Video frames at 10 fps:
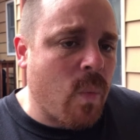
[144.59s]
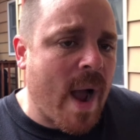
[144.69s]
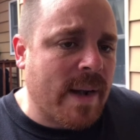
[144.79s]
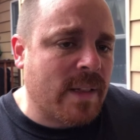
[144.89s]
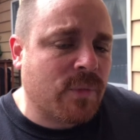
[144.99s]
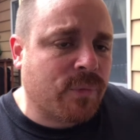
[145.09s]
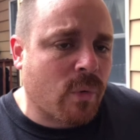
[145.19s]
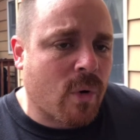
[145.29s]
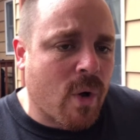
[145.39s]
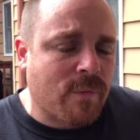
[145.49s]
Why did the
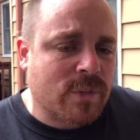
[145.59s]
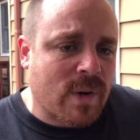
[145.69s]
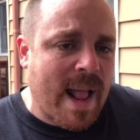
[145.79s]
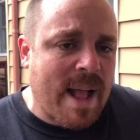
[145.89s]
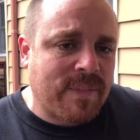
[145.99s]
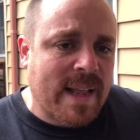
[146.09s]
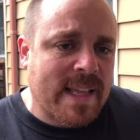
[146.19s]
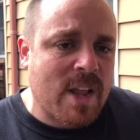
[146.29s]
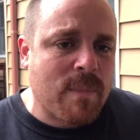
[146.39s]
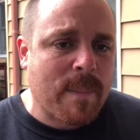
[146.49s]
floor officer have that
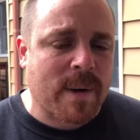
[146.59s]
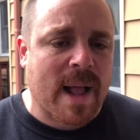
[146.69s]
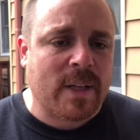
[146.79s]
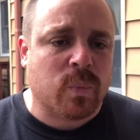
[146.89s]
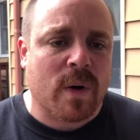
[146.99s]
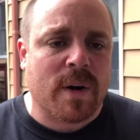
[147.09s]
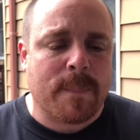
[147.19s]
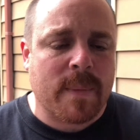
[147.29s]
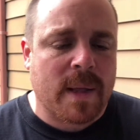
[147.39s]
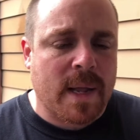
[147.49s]
key? Remember, guys, we're
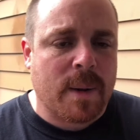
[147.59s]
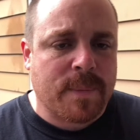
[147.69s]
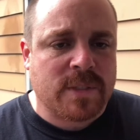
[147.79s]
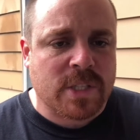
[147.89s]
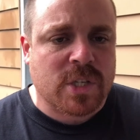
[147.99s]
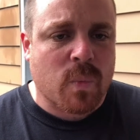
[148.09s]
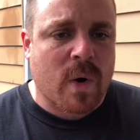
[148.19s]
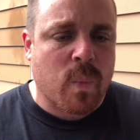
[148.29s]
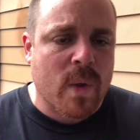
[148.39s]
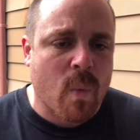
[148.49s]
in a position
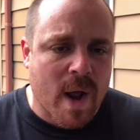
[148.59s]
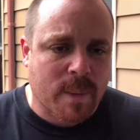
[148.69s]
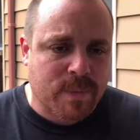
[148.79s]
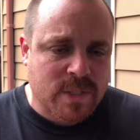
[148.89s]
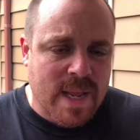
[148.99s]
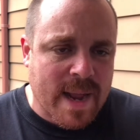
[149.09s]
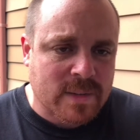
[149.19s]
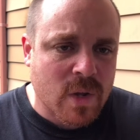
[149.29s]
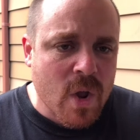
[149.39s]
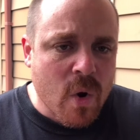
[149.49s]
where we want to
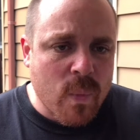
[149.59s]
protect.